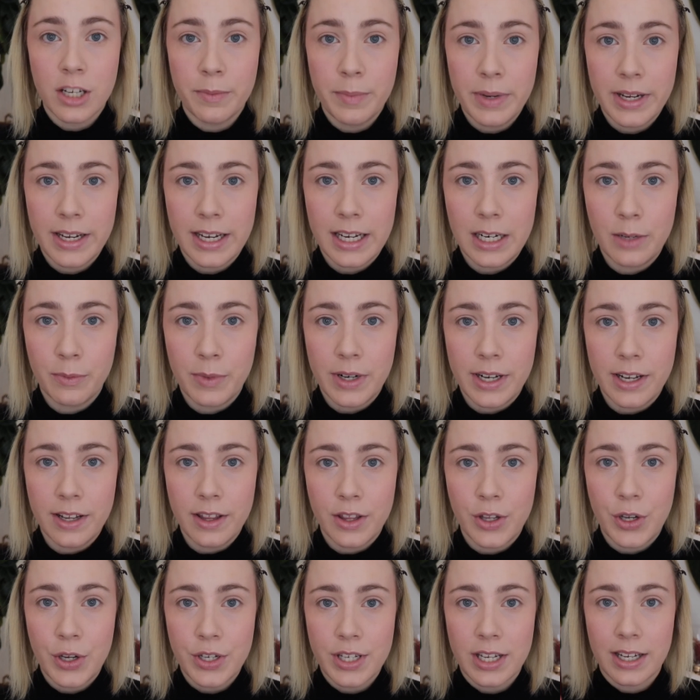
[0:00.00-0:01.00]
To begin
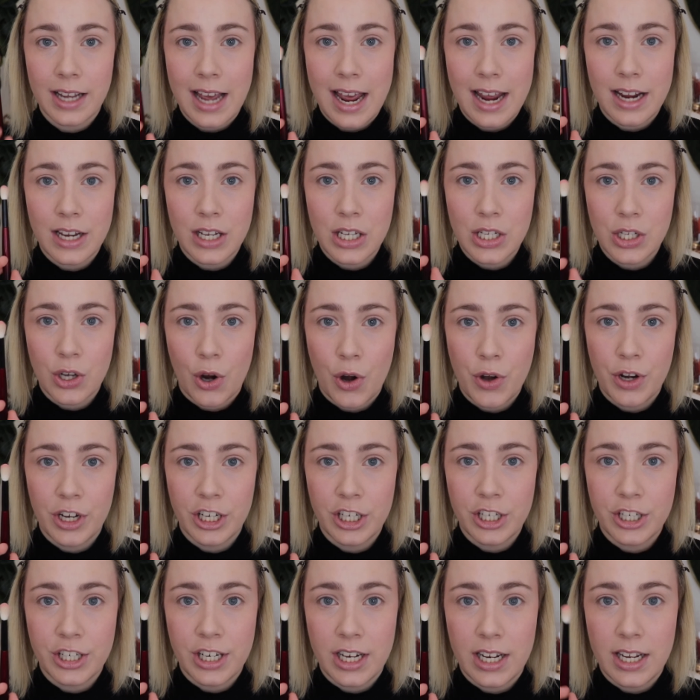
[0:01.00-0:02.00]
with, using a
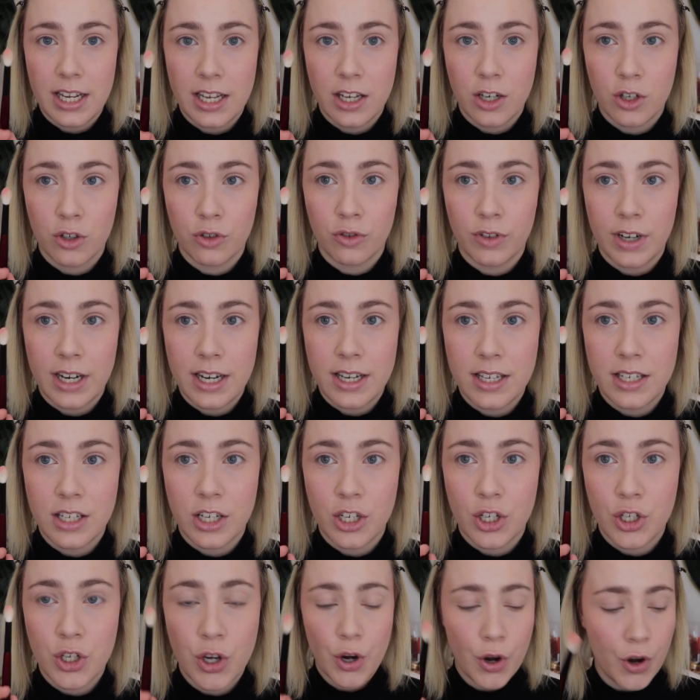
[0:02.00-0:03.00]
Sonia G
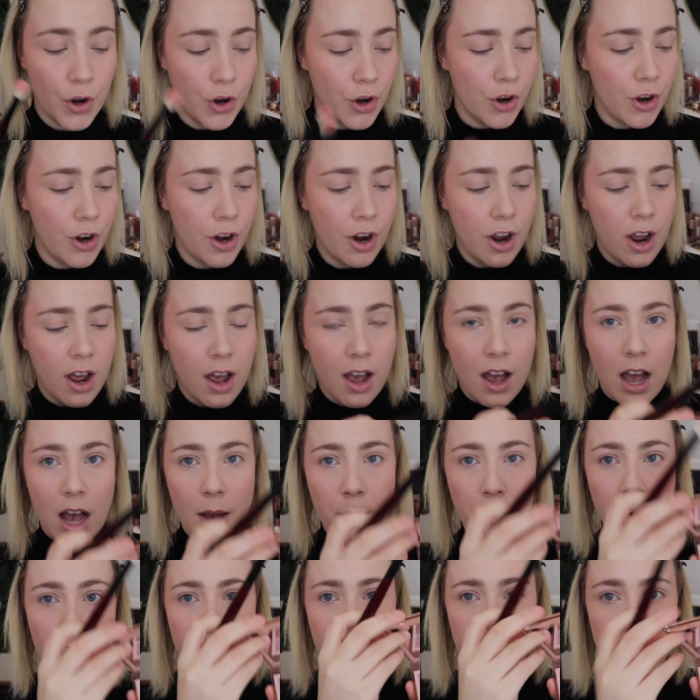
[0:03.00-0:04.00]
Crease 2,
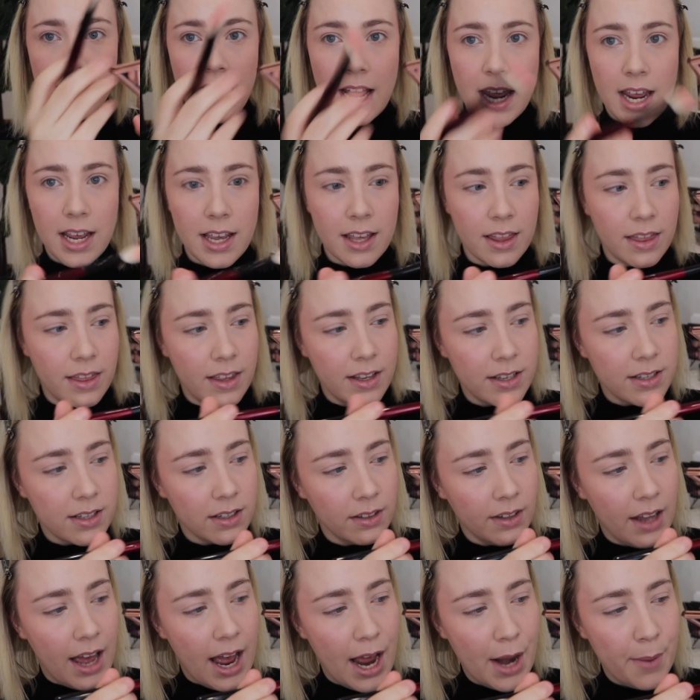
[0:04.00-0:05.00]
I'm going to take
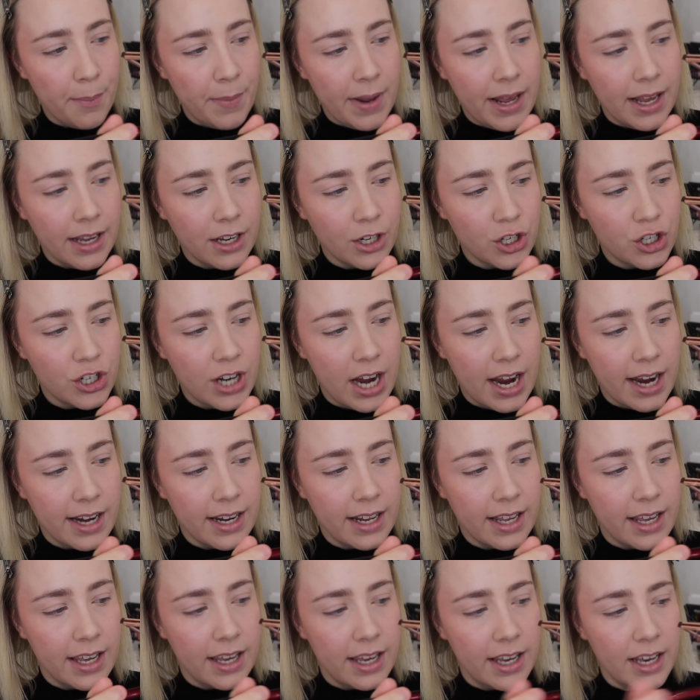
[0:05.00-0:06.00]
this light pink
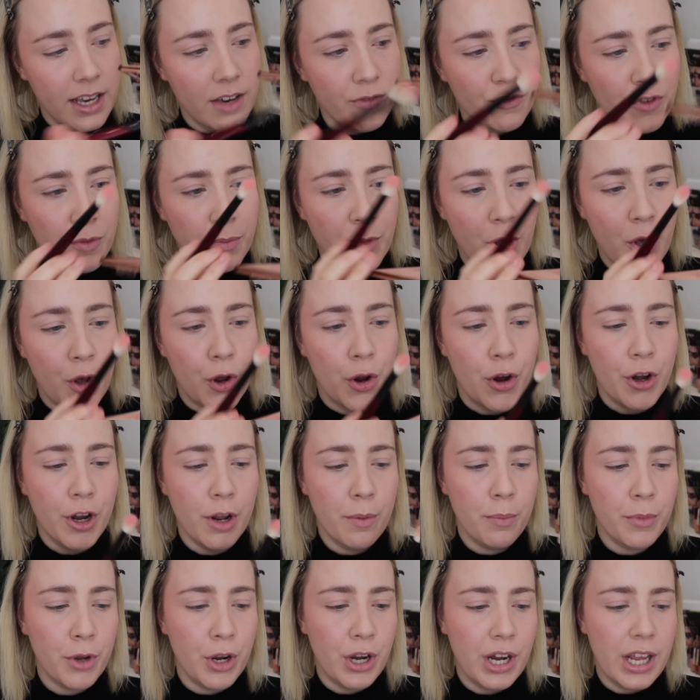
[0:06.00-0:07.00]
shade here from the
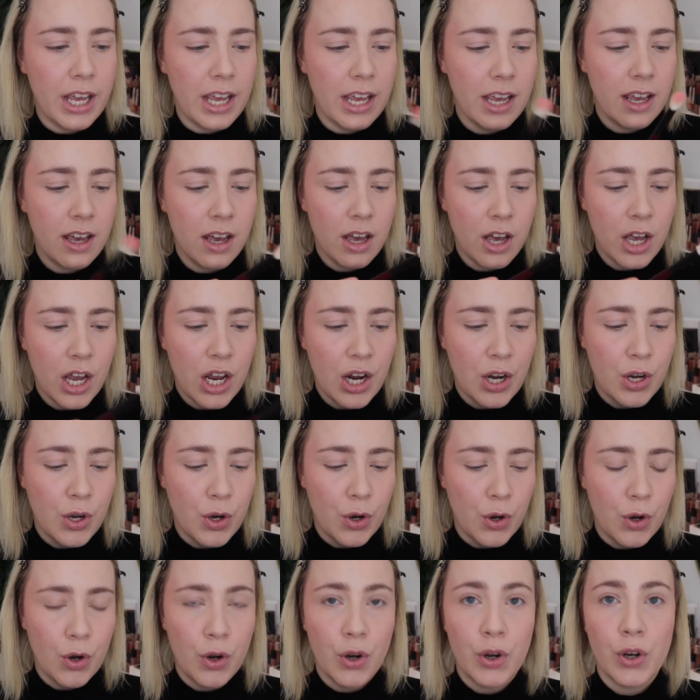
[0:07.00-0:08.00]
Huda Beauty
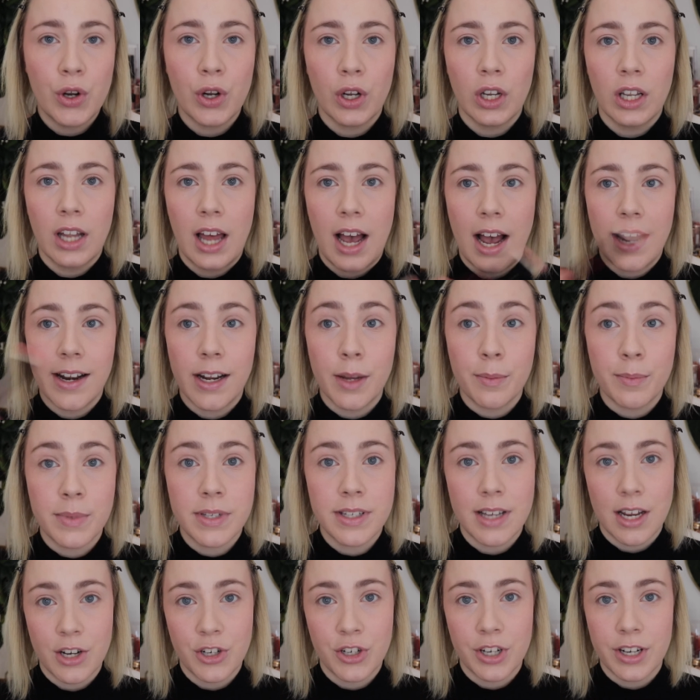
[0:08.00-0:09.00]
Nude Light
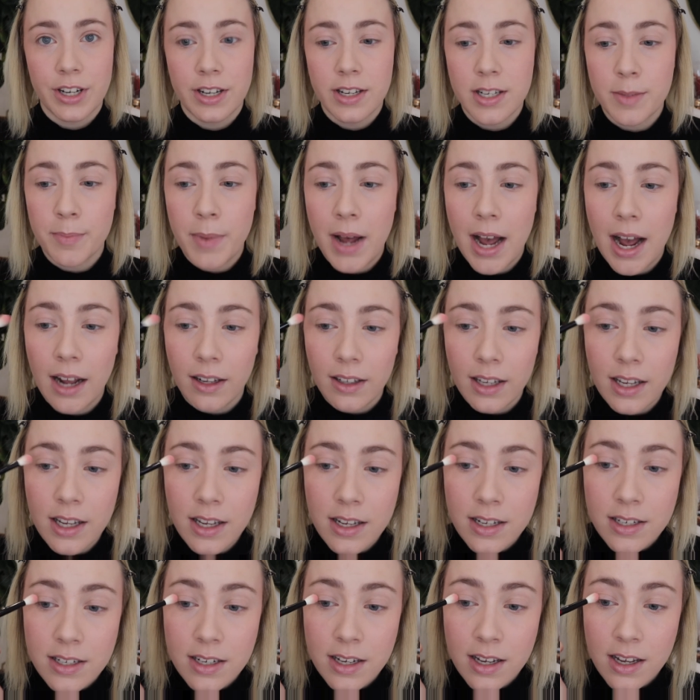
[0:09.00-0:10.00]
Obsessions
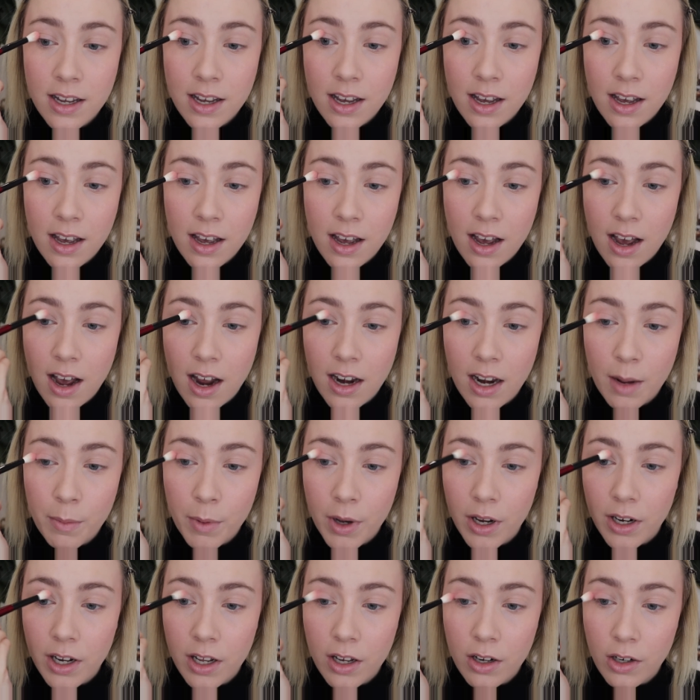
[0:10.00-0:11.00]
palette, and
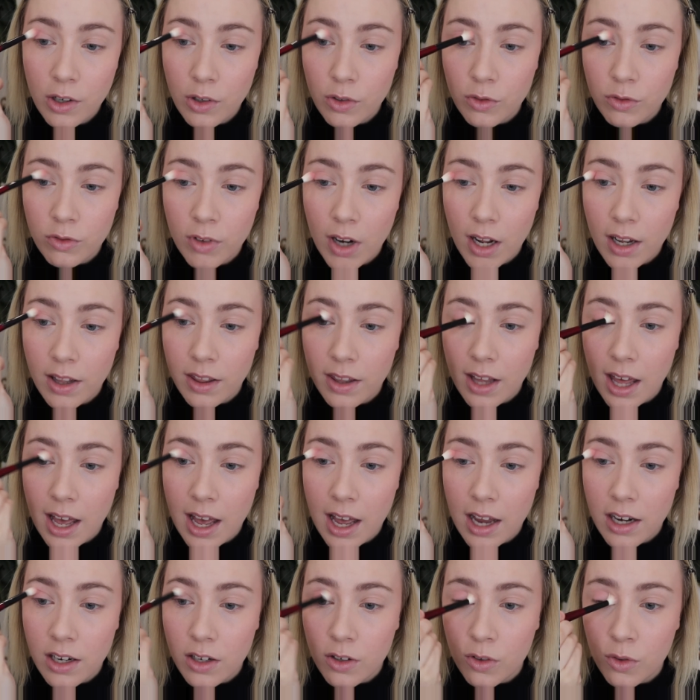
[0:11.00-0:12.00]
I'm going to run
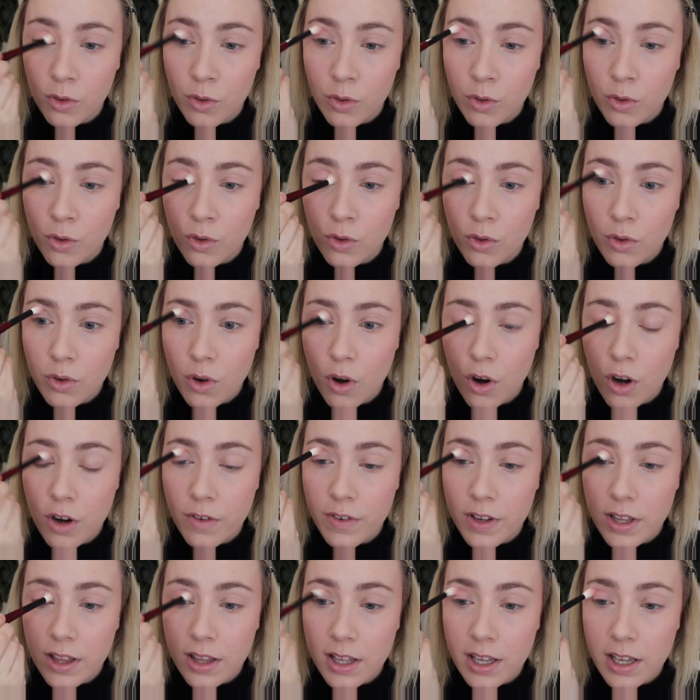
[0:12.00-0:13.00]
that all
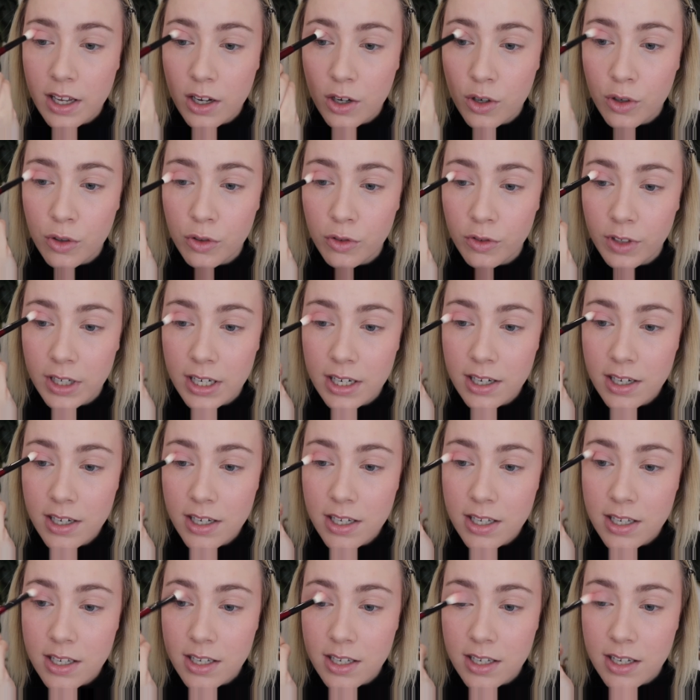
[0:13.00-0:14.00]
over the
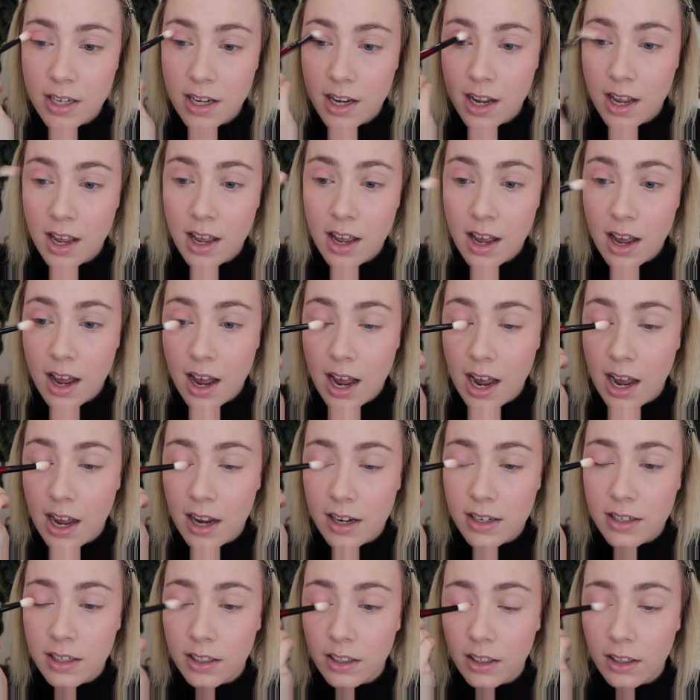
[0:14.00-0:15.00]
crease
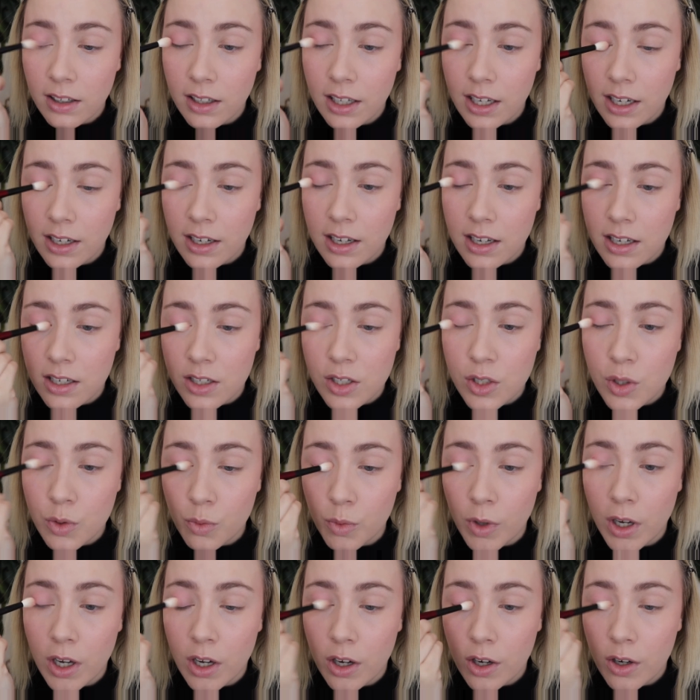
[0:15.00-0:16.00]
and lid
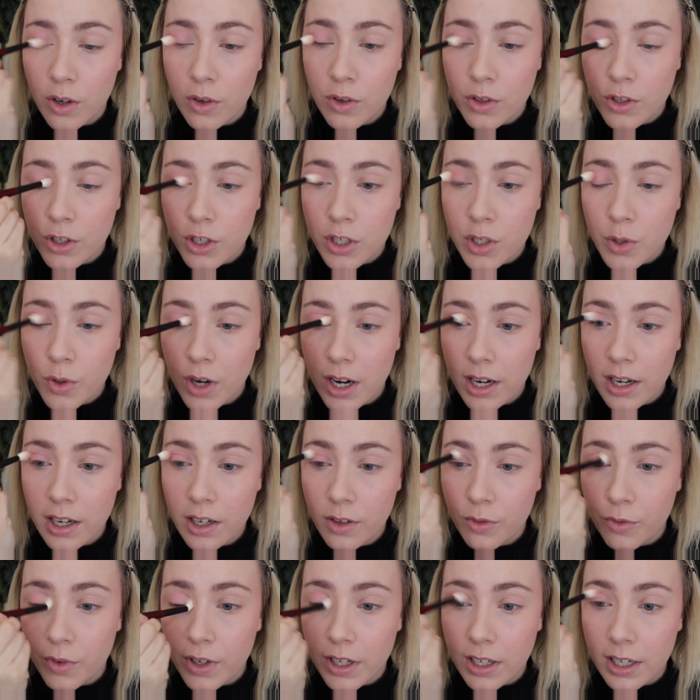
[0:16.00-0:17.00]
as well, just so I
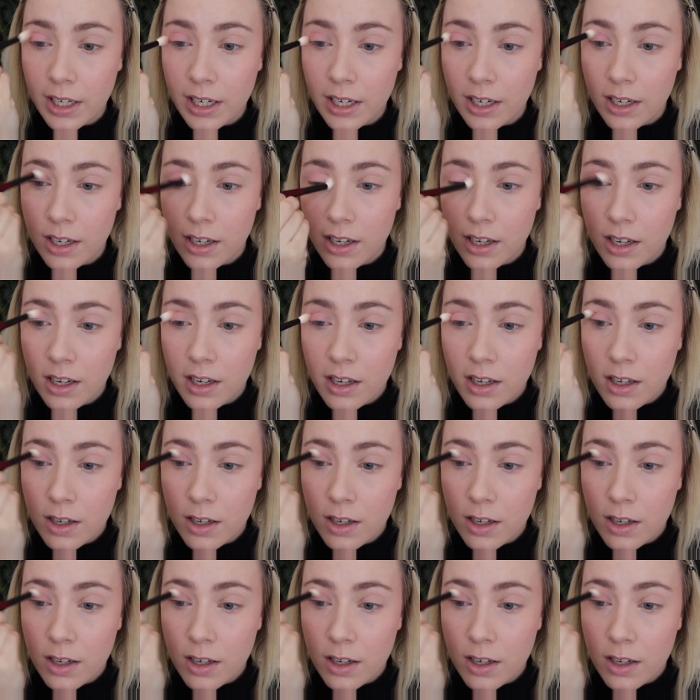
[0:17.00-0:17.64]
can really